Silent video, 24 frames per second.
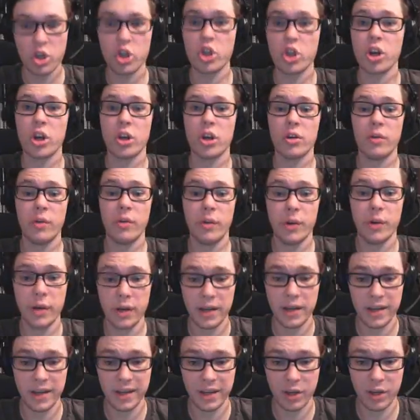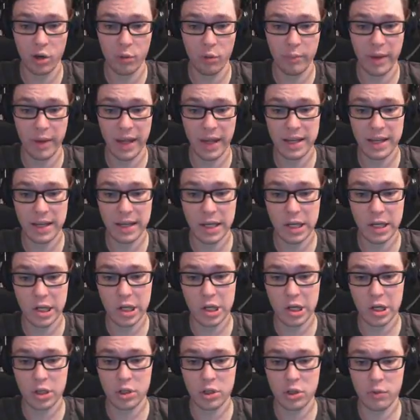You know, go bed.
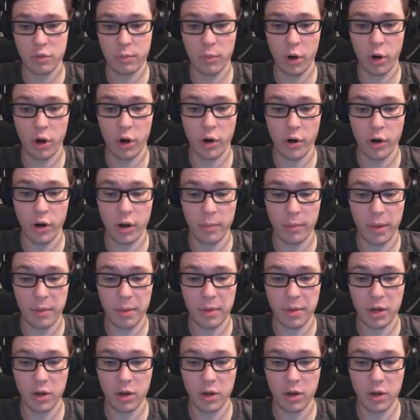Tomorrow I might